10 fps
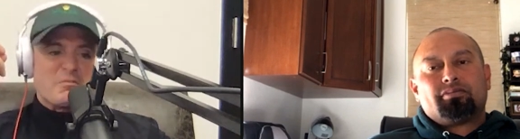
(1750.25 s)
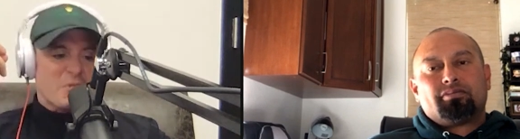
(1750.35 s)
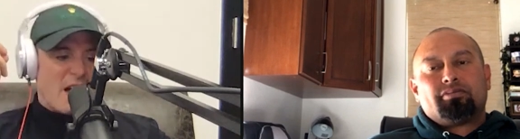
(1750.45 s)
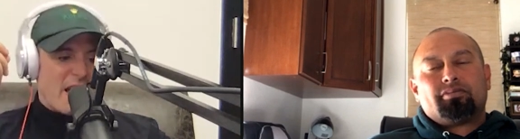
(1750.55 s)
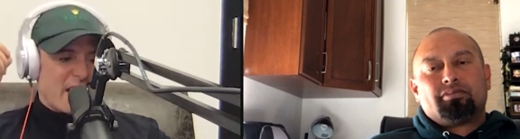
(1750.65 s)

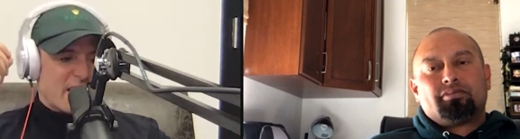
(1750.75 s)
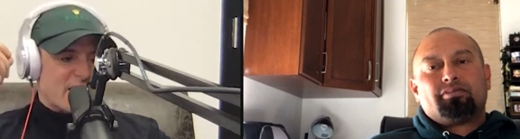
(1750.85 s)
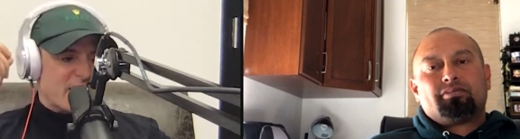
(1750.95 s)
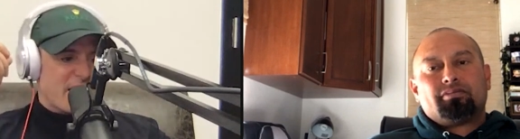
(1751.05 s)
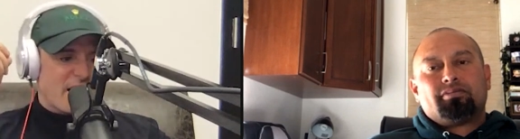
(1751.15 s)
Speaker 1: like
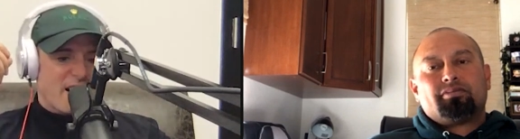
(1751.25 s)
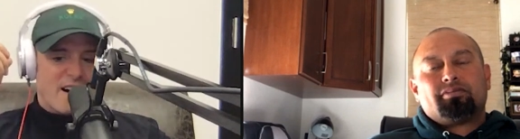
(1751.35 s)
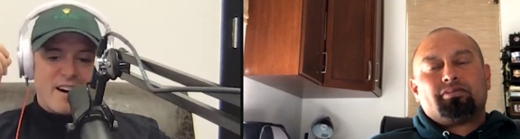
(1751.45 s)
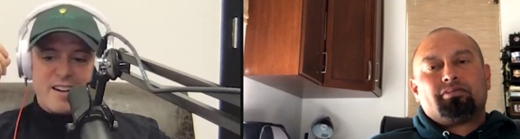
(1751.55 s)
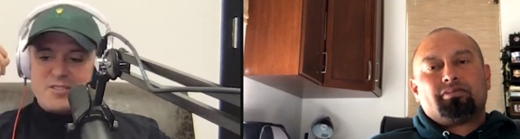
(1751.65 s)

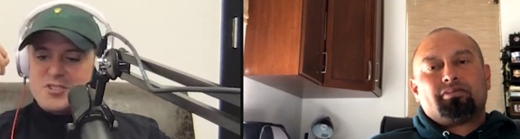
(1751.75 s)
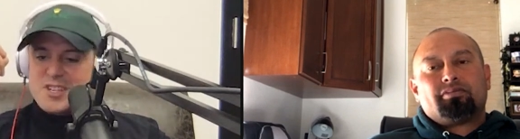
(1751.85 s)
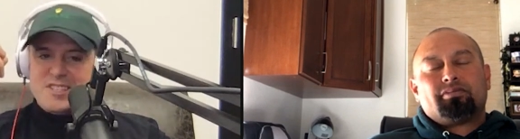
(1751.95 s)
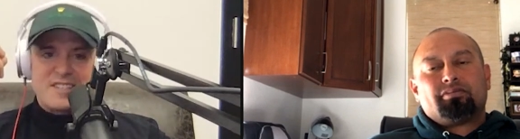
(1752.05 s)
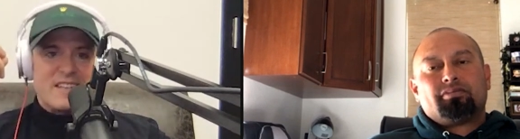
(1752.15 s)
uh
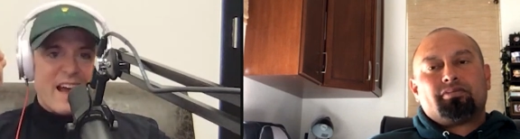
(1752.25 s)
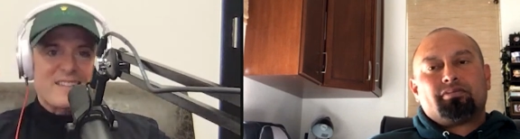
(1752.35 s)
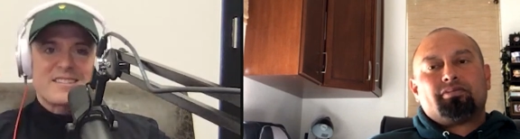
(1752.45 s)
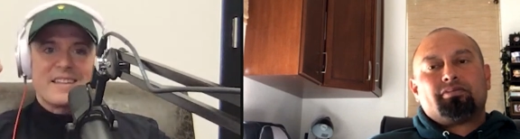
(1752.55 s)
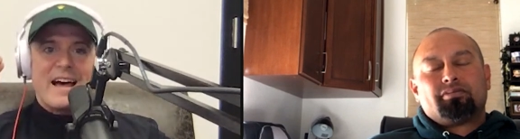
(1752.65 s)
just
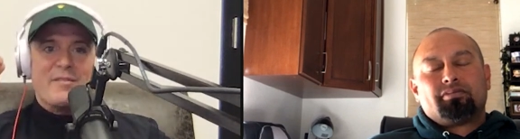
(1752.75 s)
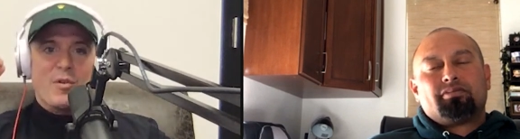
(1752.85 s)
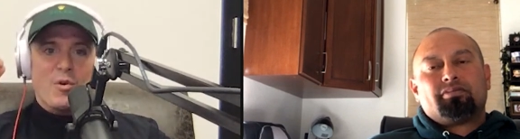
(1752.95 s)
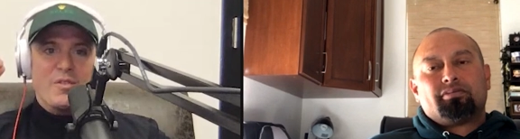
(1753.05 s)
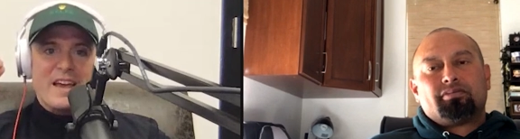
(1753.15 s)
next
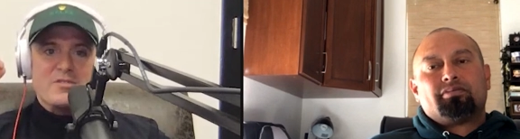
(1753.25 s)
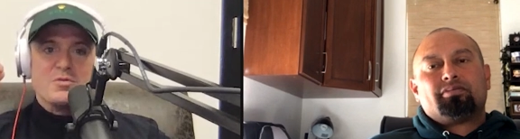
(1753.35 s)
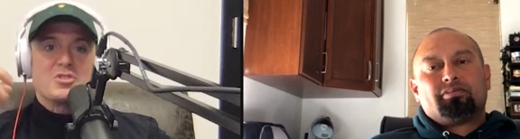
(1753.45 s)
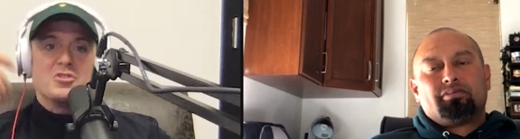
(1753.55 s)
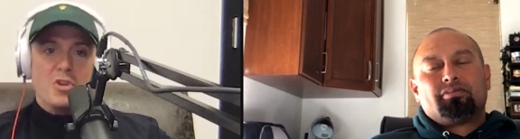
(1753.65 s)
level that you
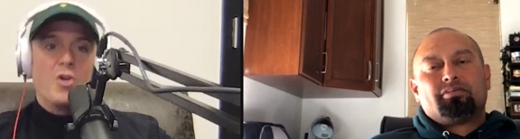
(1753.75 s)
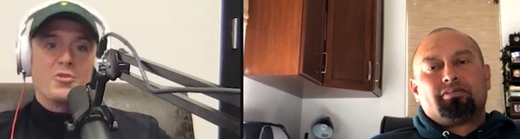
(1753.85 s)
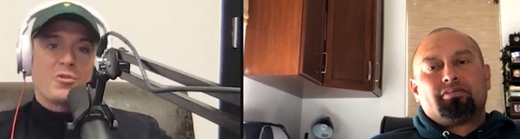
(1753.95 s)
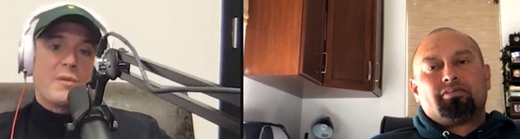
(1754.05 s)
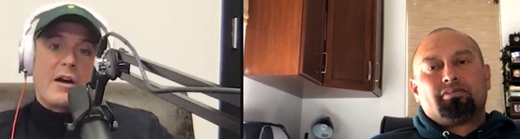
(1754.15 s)
just know
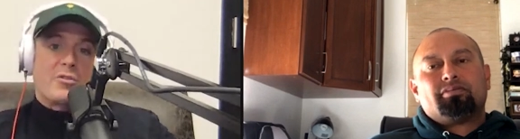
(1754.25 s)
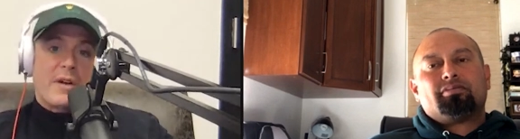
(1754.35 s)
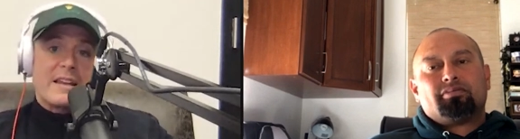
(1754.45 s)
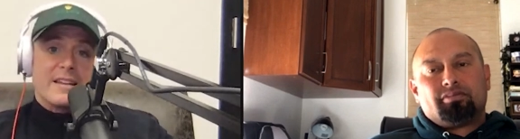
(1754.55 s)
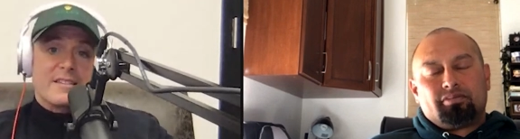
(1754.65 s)
you're around
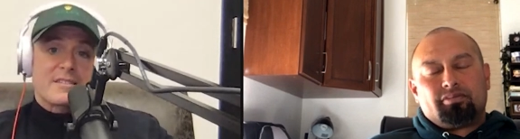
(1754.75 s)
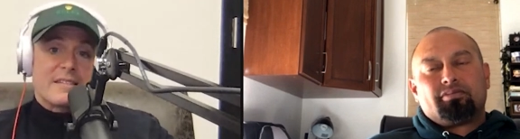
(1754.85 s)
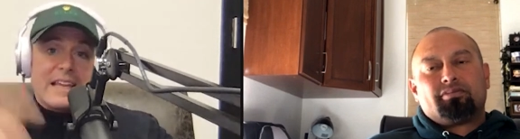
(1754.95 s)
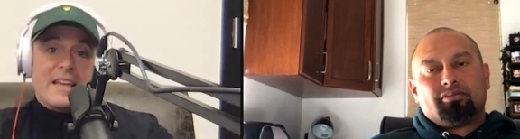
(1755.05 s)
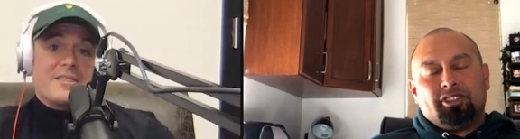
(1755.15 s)
greatness.
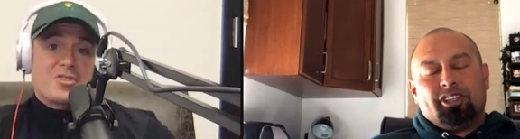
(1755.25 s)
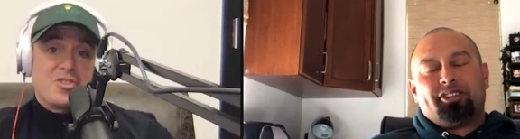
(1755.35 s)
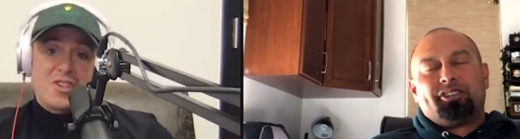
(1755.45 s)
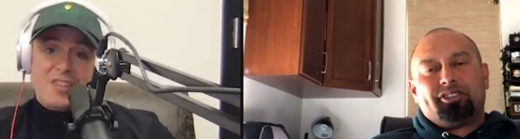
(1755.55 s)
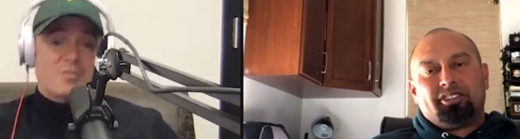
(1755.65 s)
It, it's
Speaker 2: yeah.
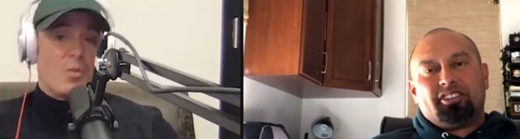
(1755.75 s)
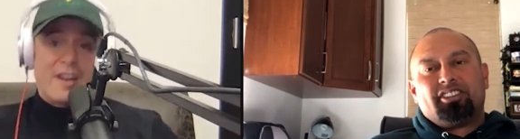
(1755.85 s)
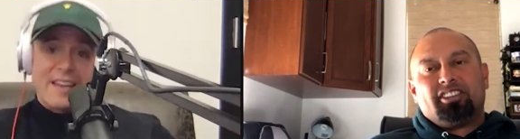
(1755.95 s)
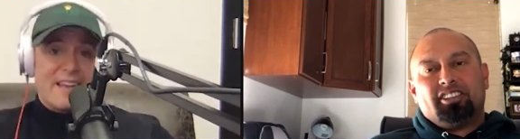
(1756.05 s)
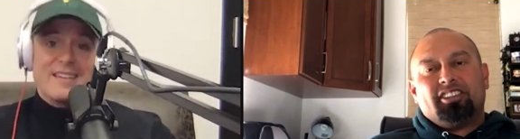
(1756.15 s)
just what
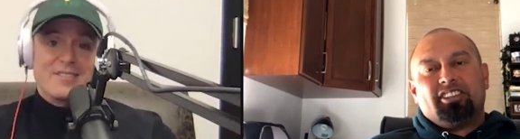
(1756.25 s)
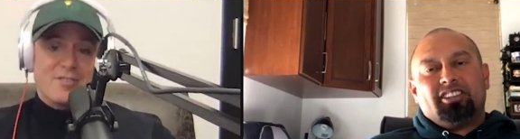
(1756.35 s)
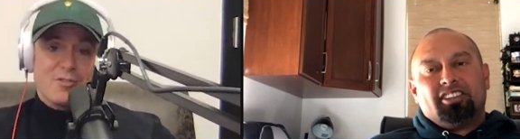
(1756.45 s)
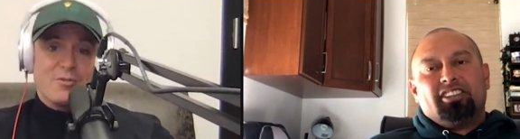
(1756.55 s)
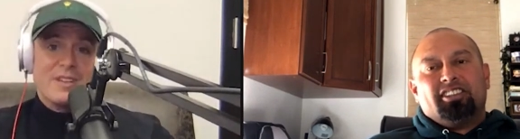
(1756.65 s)
it is,
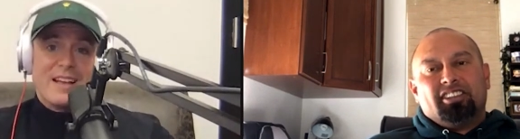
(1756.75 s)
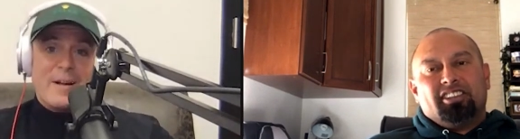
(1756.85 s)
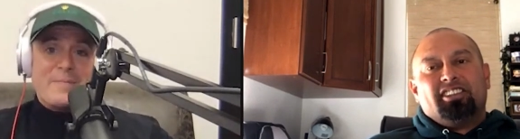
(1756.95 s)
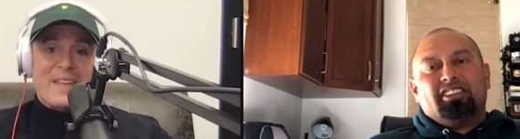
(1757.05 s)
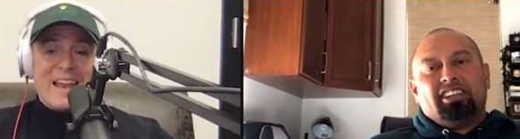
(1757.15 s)
dude.
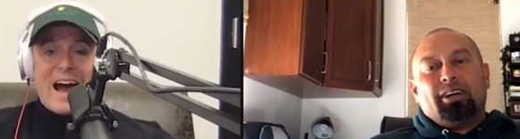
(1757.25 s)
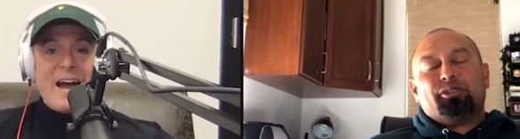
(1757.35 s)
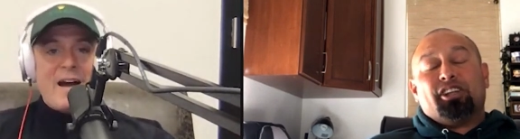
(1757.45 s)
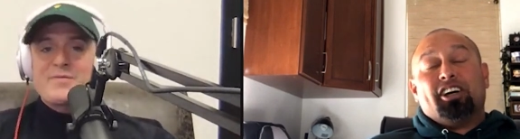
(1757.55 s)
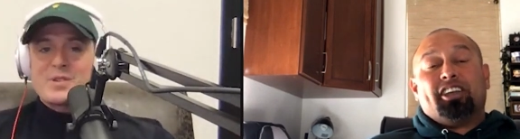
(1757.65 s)
And I, I,
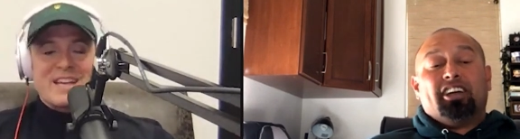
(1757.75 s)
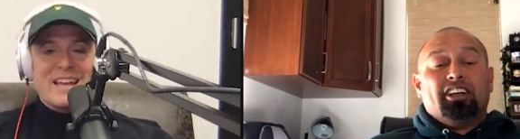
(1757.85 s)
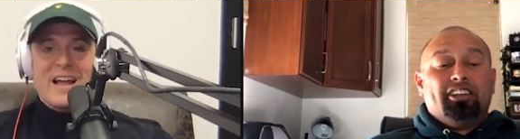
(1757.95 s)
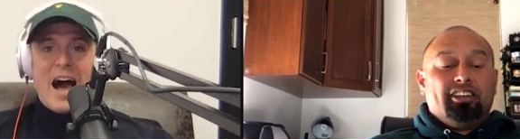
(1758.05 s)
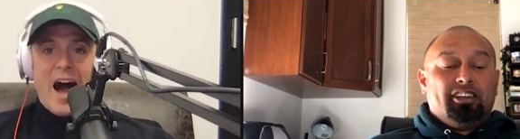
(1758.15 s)
I,
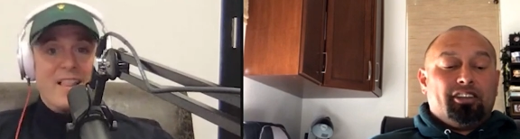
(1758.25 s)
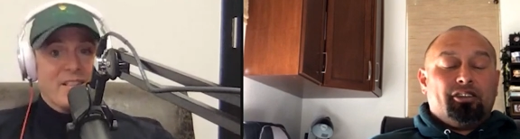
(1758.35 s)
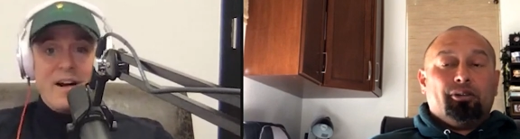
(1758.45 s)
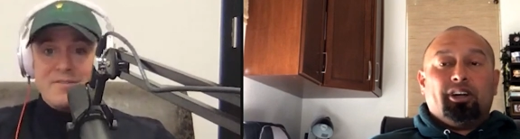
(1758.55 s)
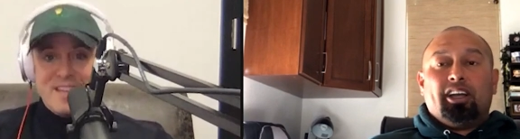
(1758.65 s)
freaking, I
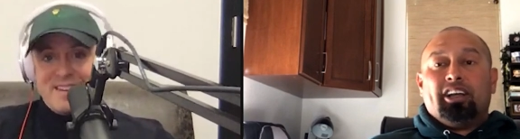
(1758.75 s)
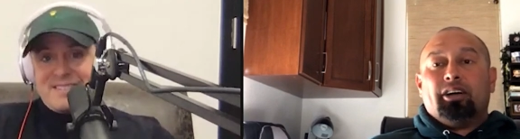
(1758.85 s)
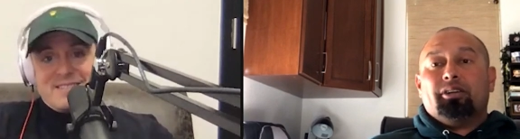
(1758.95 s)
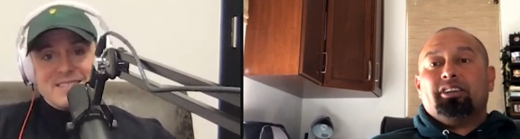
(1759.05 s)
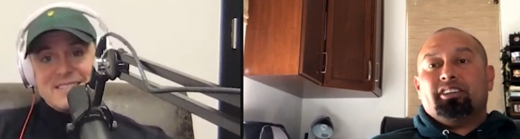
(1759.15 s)
loved it.
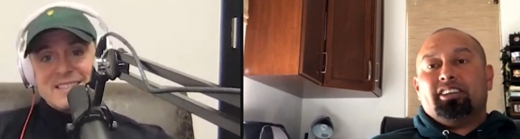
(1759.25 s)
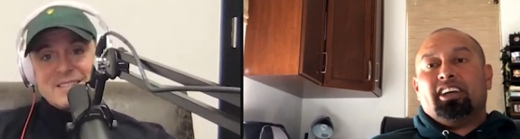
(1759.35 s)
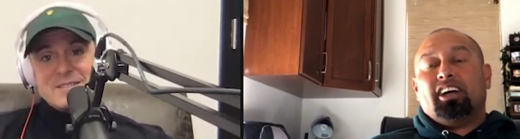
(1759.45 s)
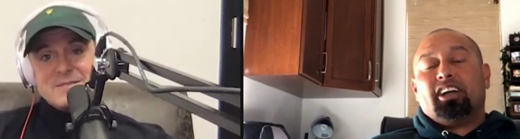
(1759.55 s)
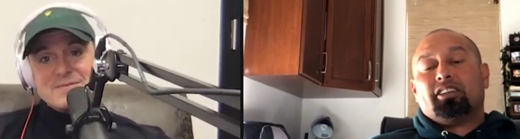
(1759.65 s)

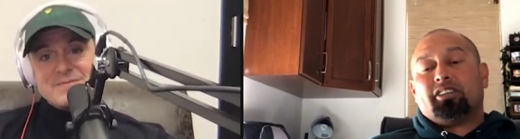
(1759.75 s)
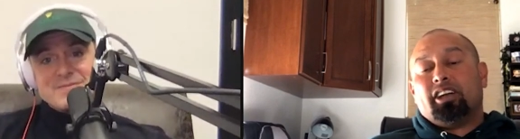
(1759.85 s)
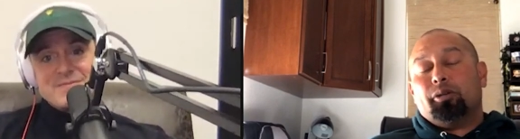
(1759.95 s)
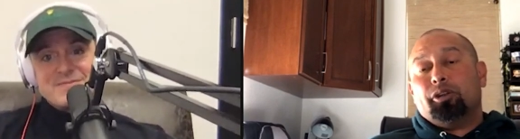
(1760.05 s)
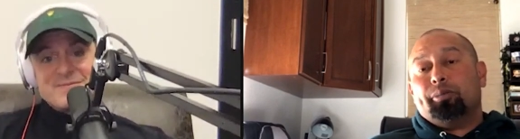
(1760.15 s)
Yeah, I got to hang
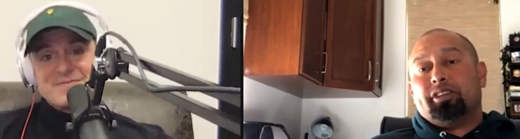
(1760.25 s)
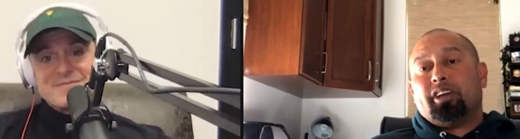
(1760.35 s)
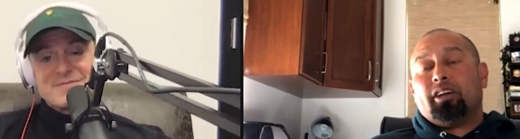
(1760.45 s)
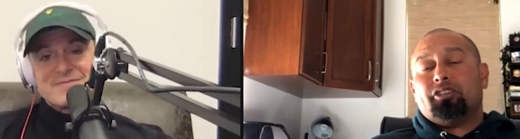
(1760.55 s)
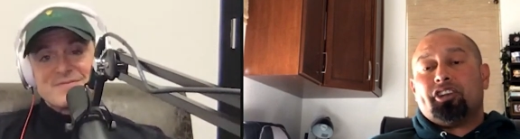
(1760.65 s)
out with him at
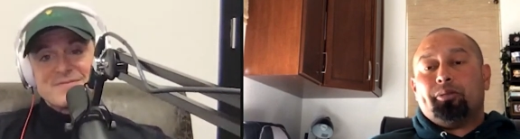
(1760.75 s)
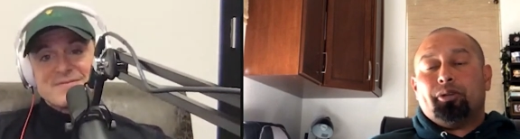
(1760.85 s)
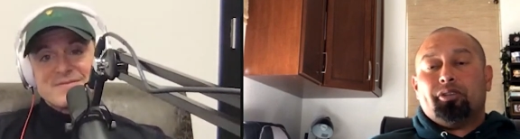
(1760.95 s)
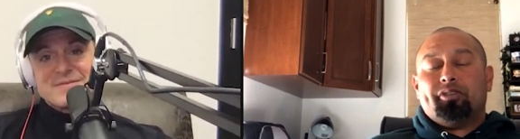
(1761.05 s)
Tiger Jam here in